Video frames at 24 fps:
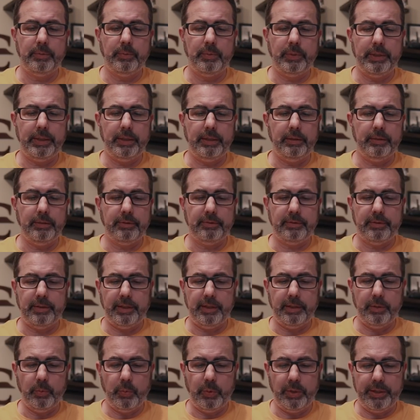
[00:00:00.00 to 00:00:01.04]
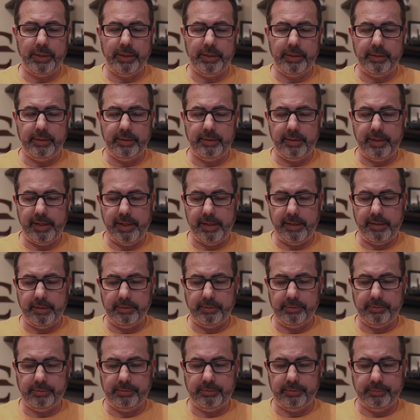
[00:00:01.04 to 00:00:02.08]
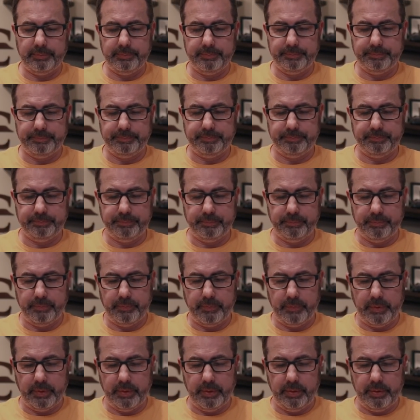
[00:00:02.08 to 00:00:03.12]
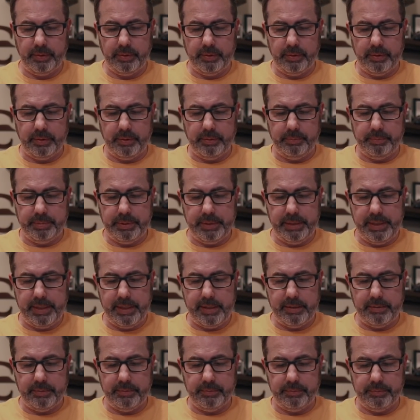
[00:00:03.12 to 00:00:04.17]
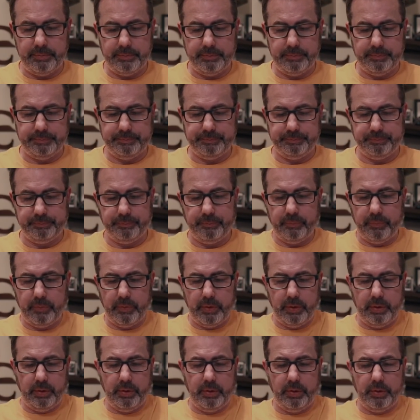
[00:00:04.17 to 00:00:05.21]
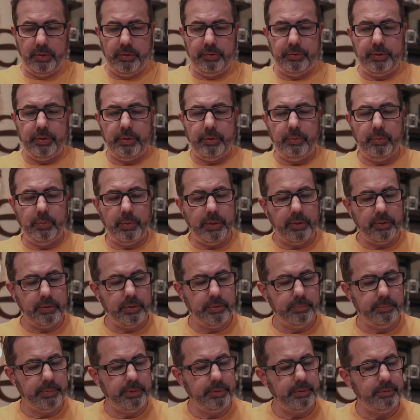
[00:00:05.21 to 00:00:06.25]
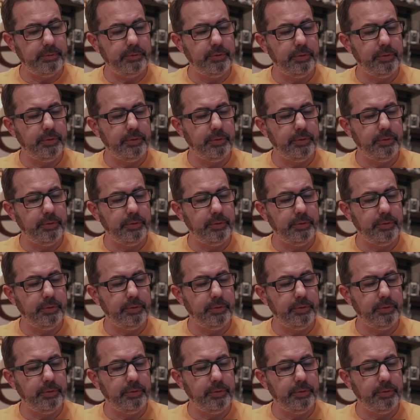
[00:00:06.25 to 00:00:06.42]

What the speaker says: what it looks like and what it entails. But yeah, so welcome